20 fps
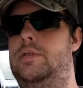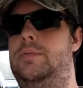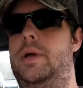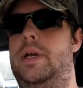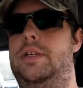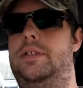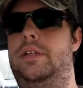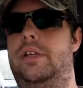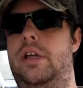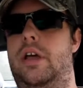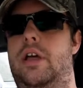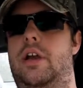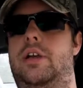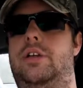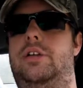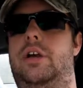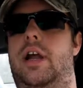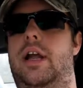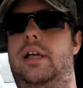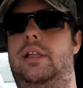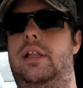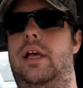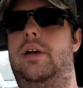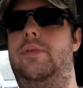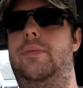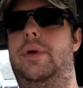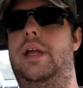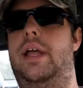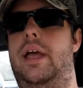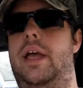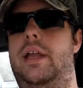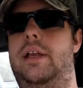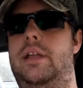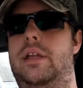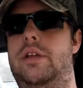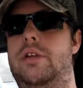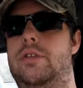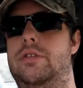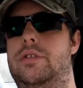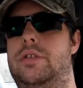especially on a track like we had
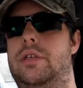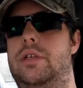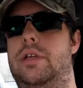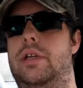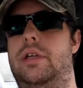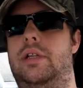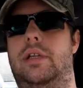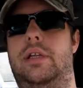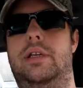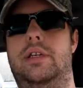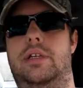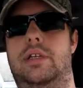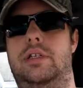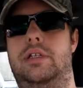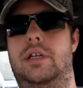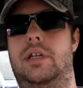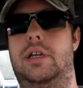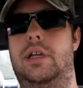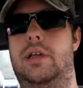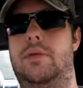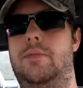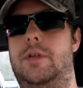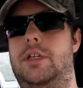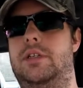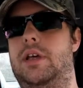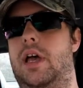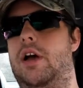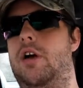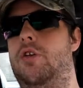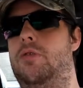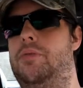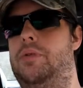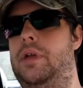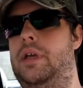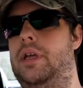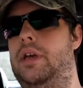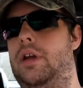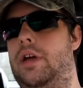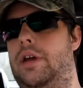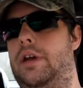in Houston at Legions of Demons. I hope
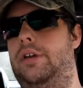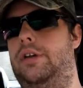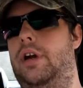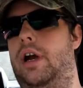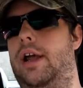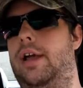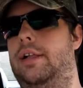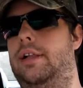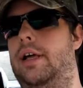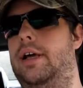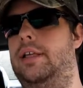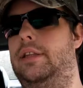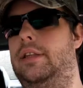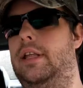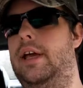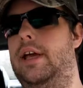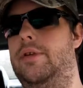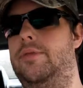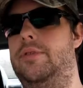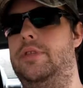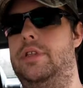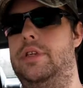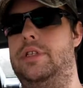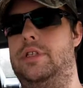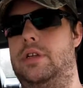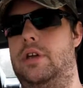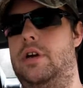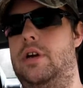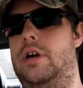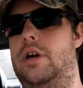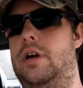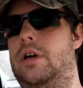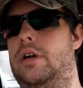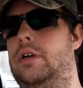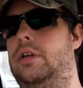to get on a track like that with this car.